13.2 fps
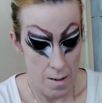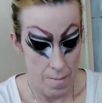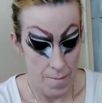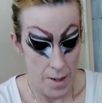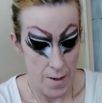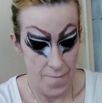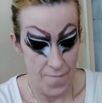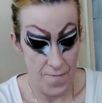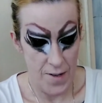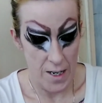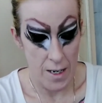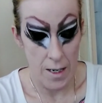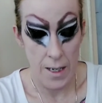
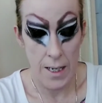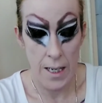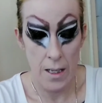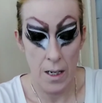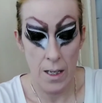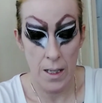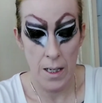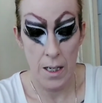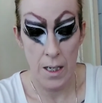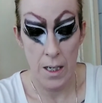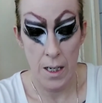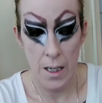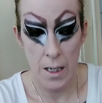Motherfucker. See, look at this
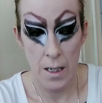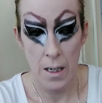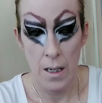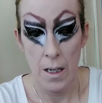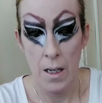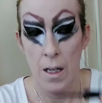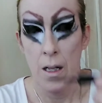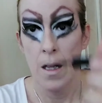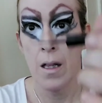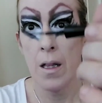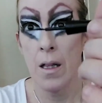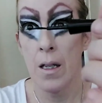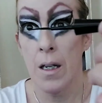shit.
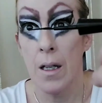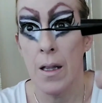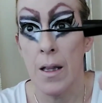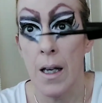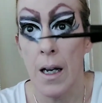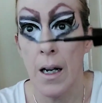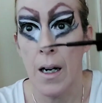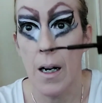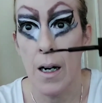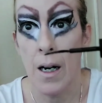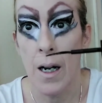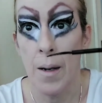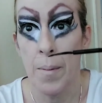Look at that
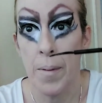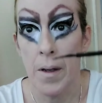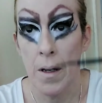crap.